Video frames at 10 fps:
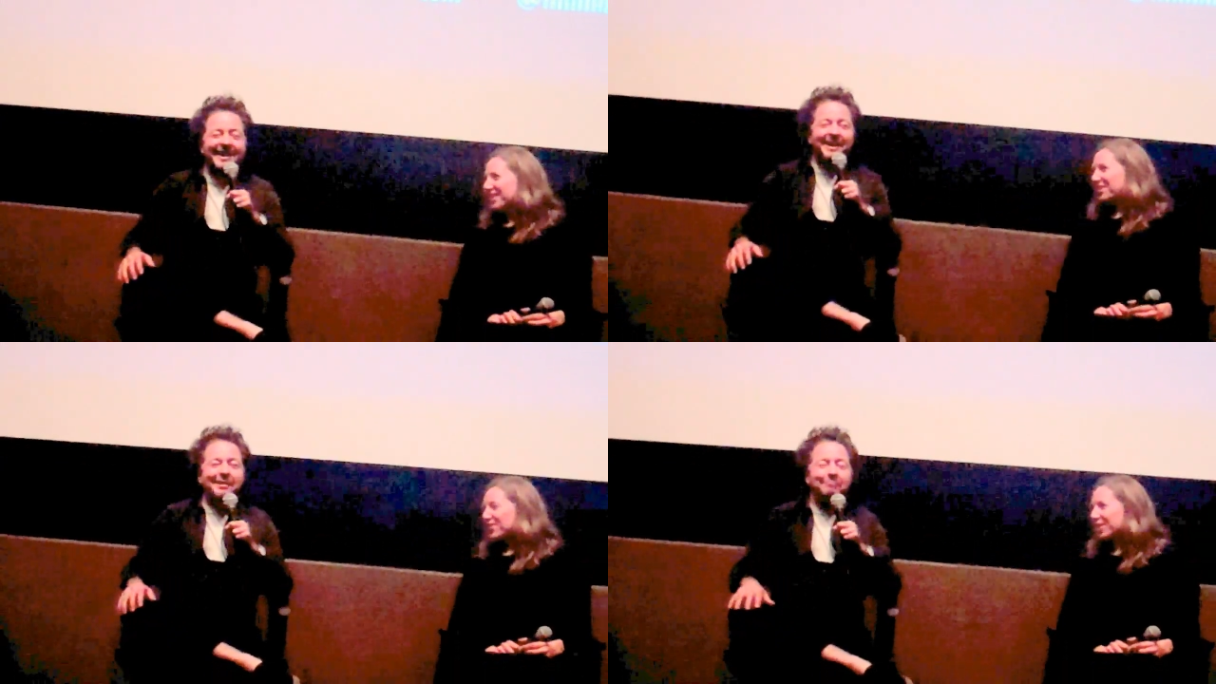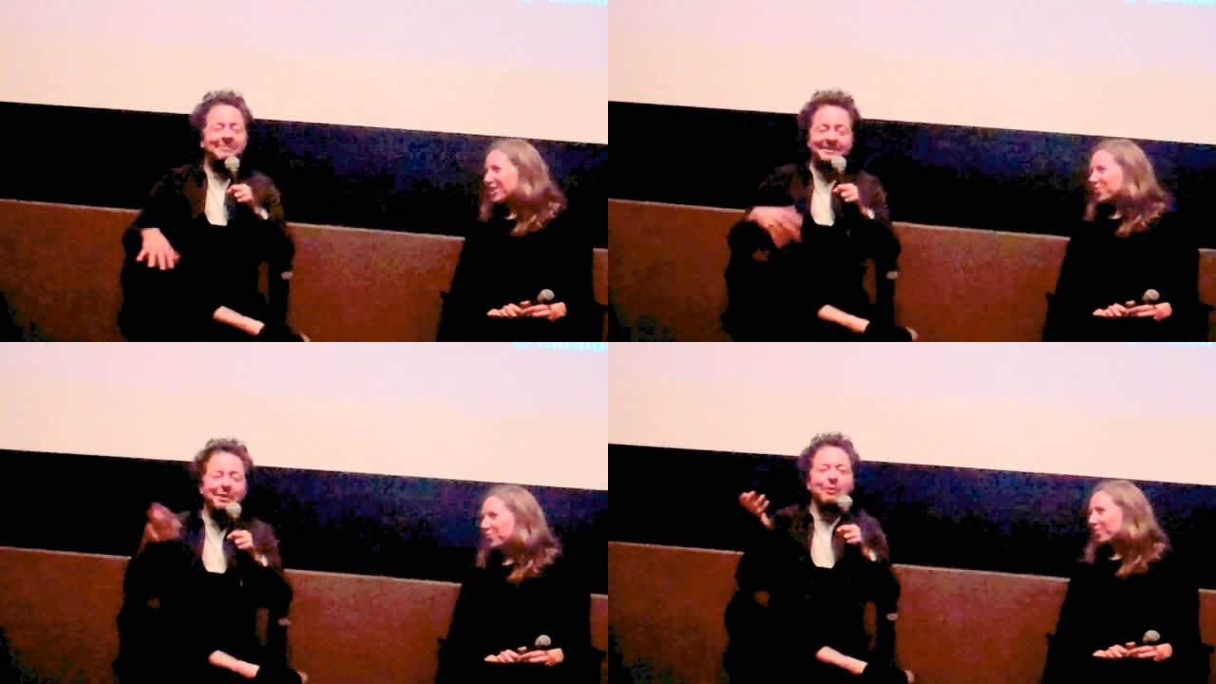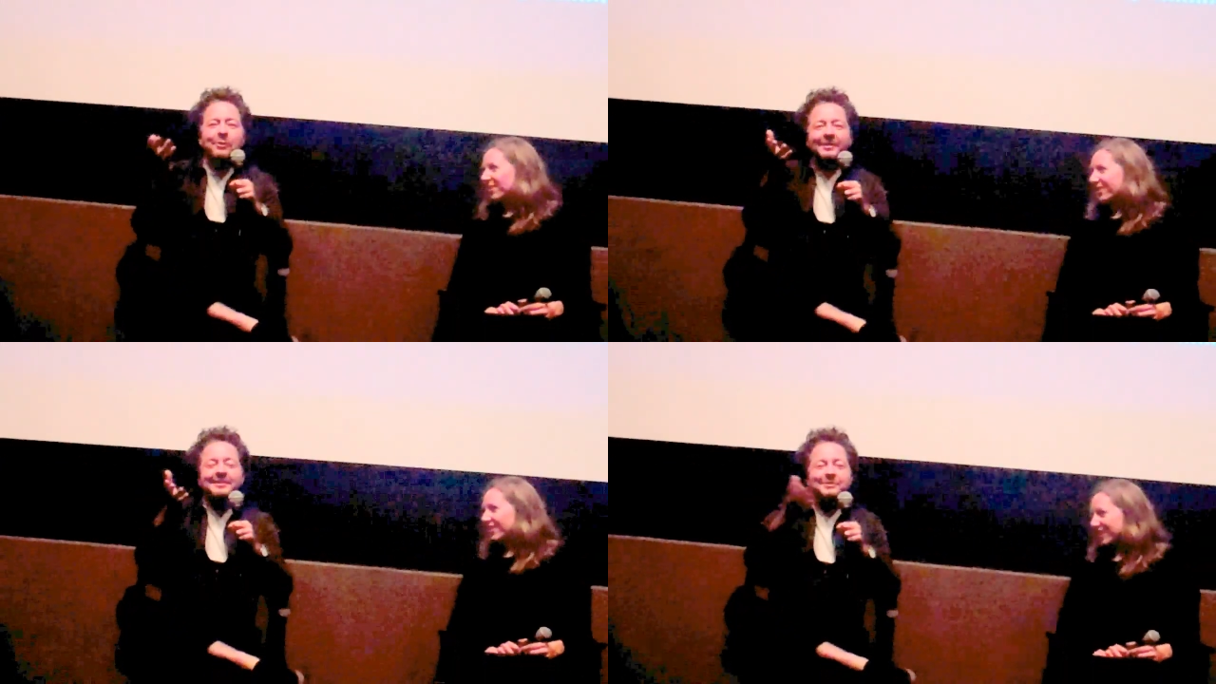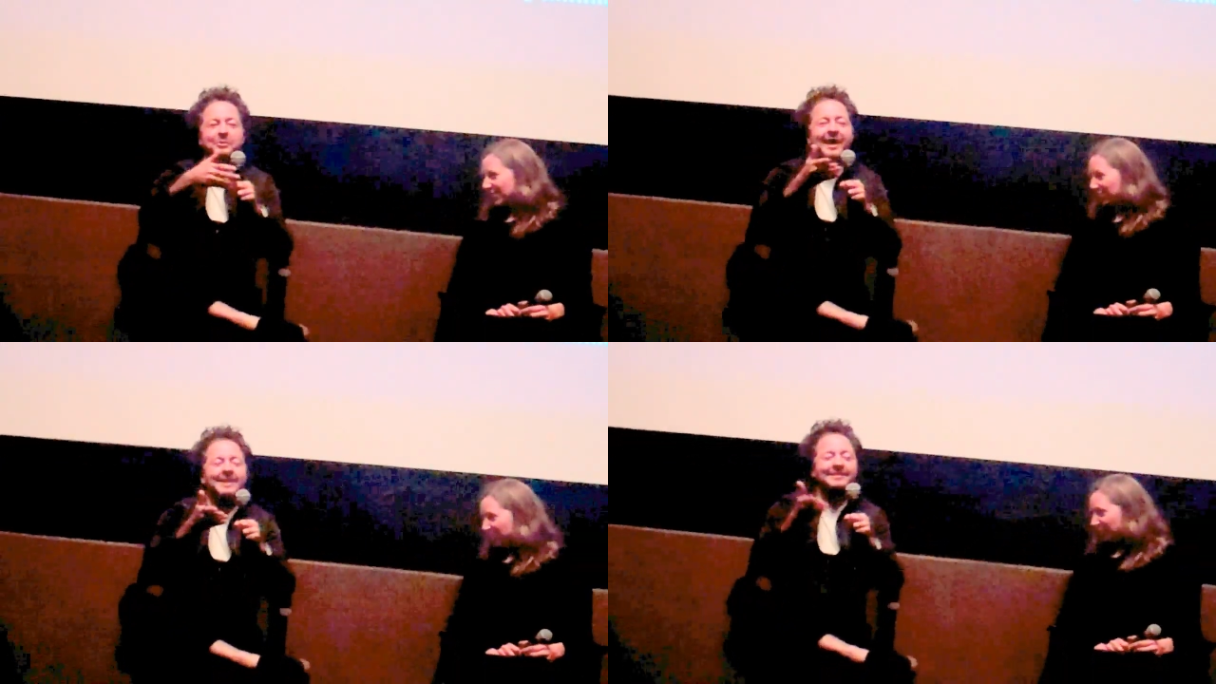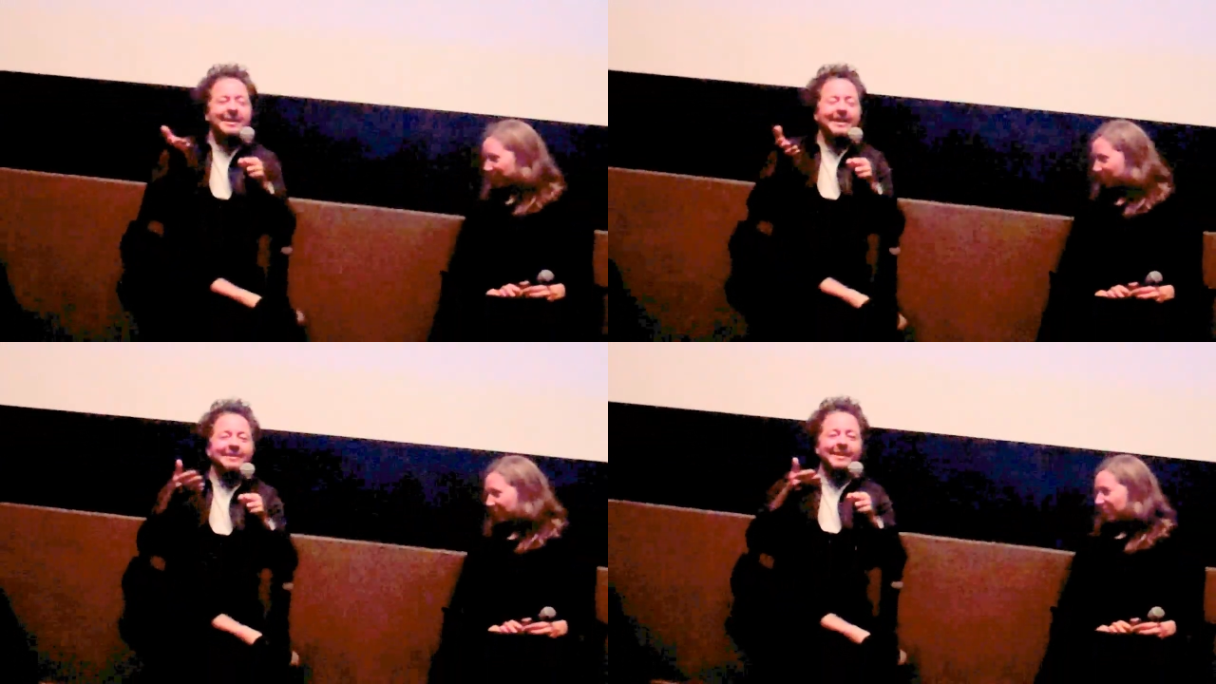Speaker 1: Um, so, so that
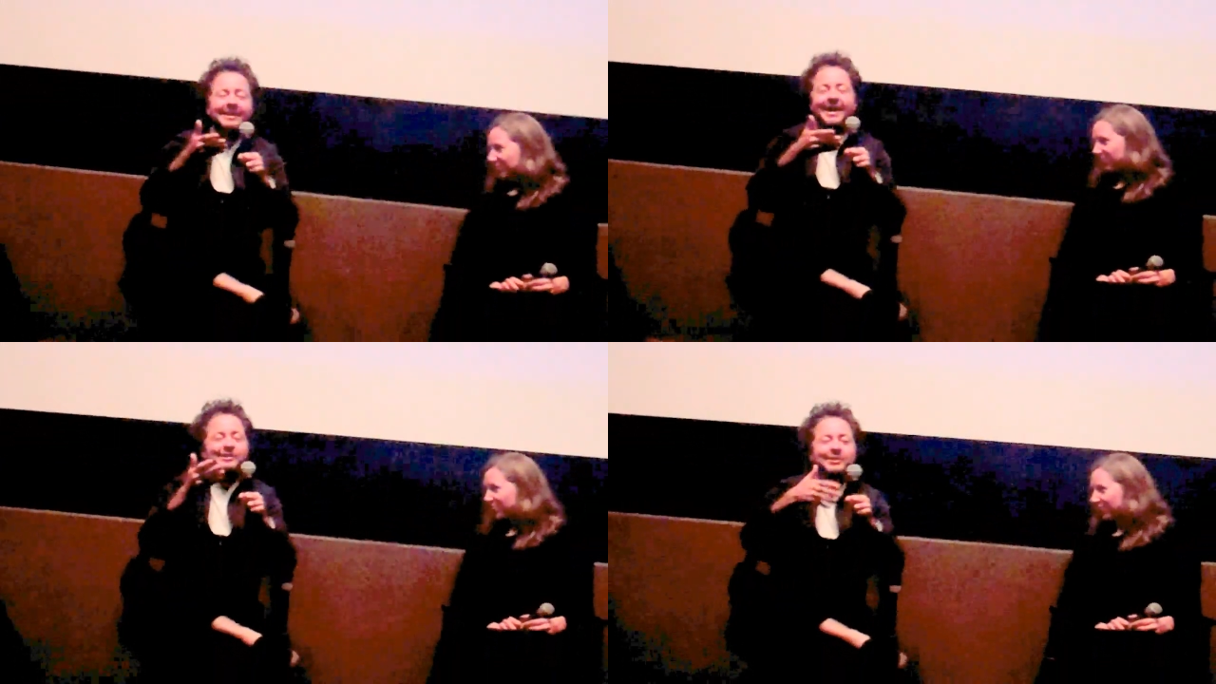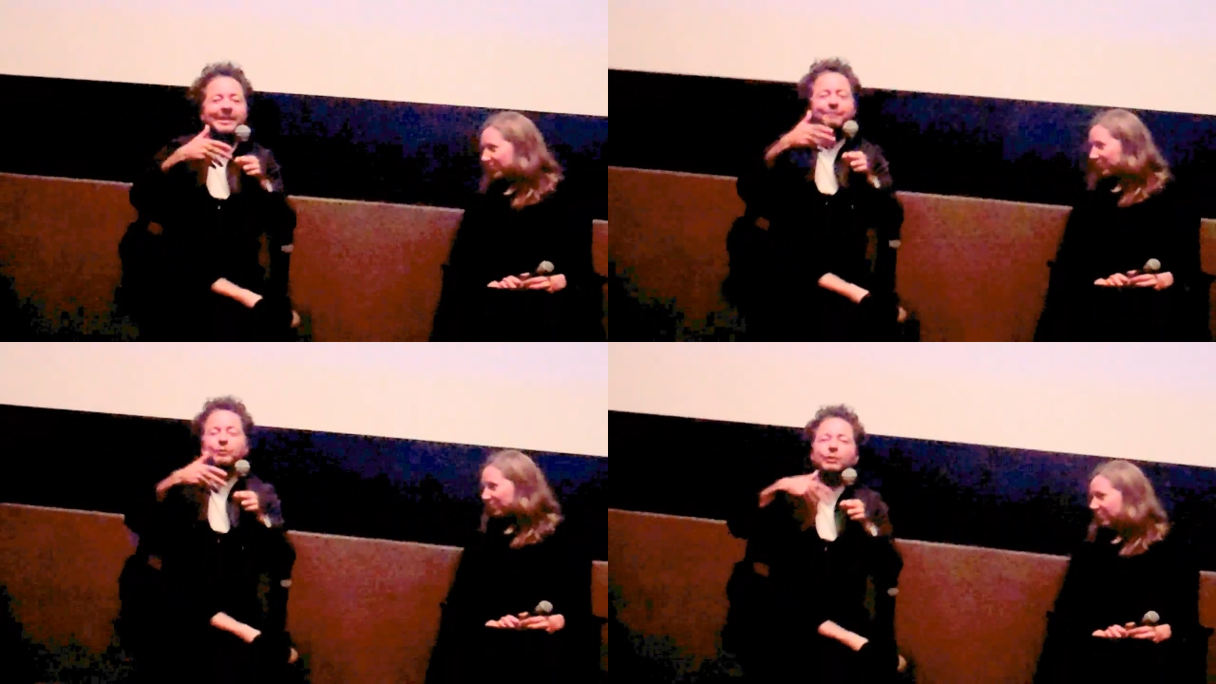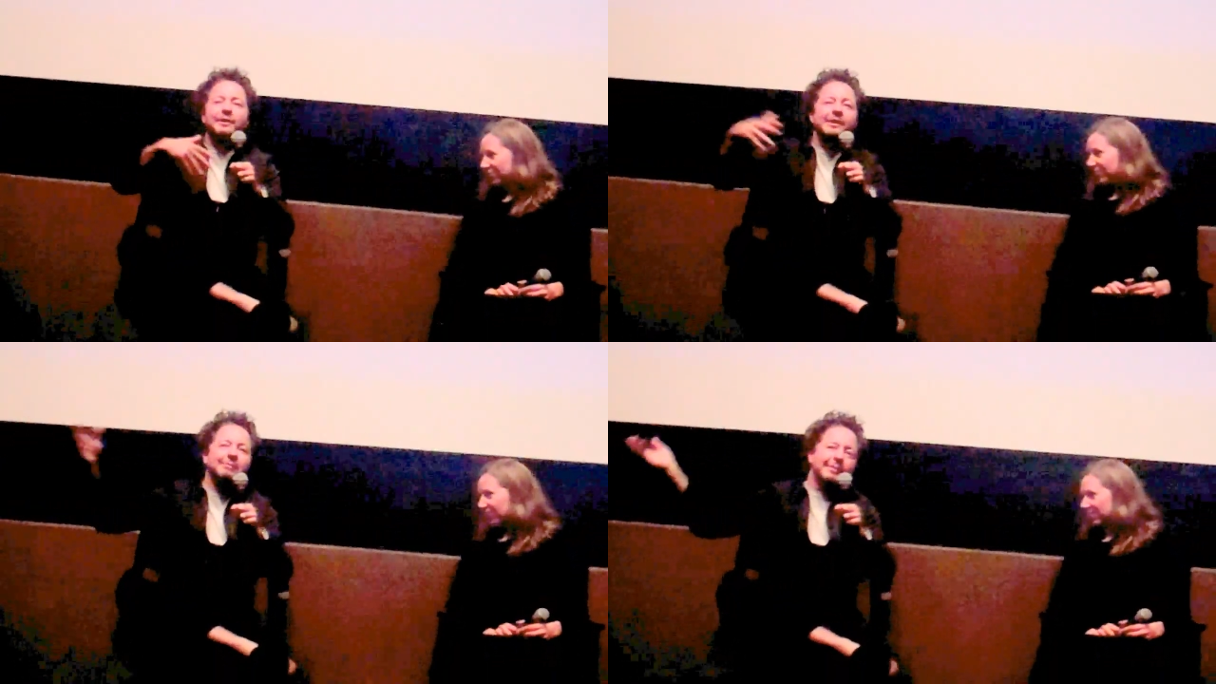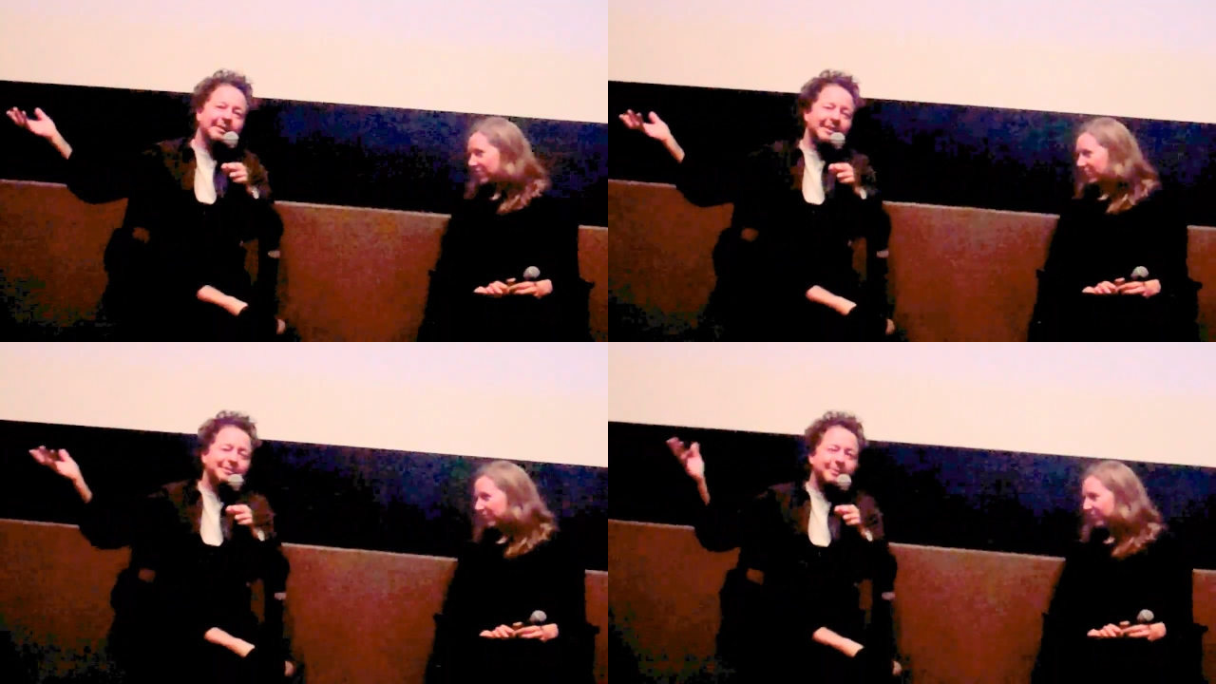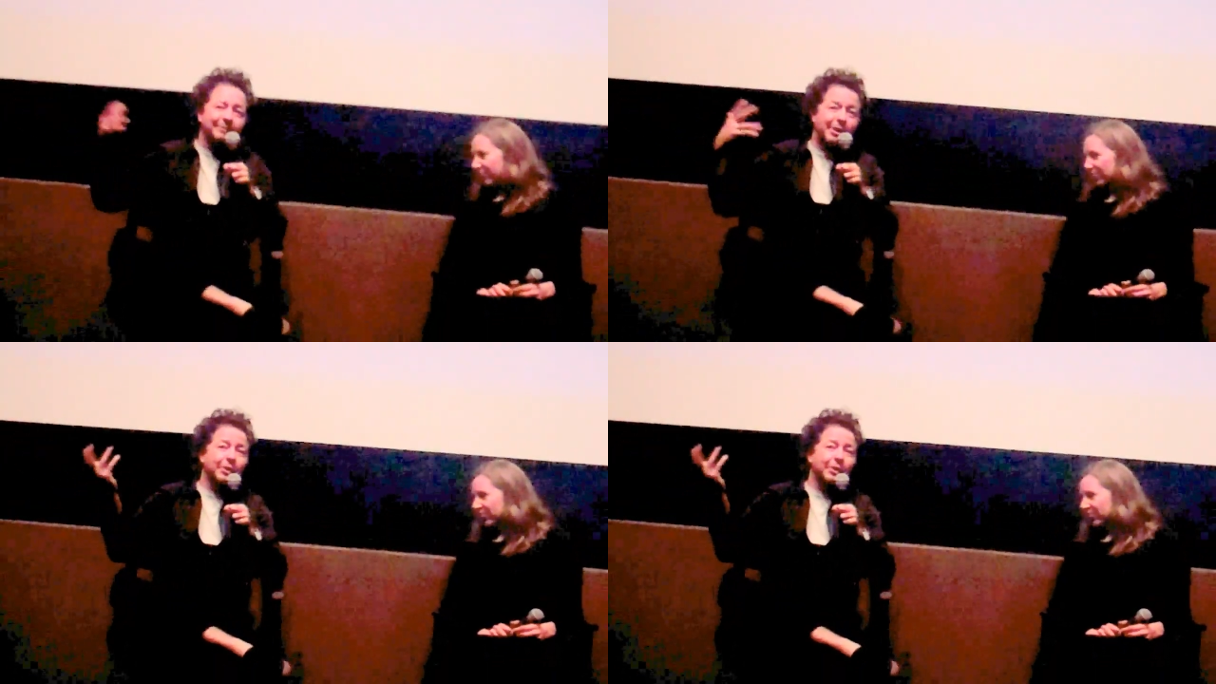said, it, it, actually, if you look at the history of the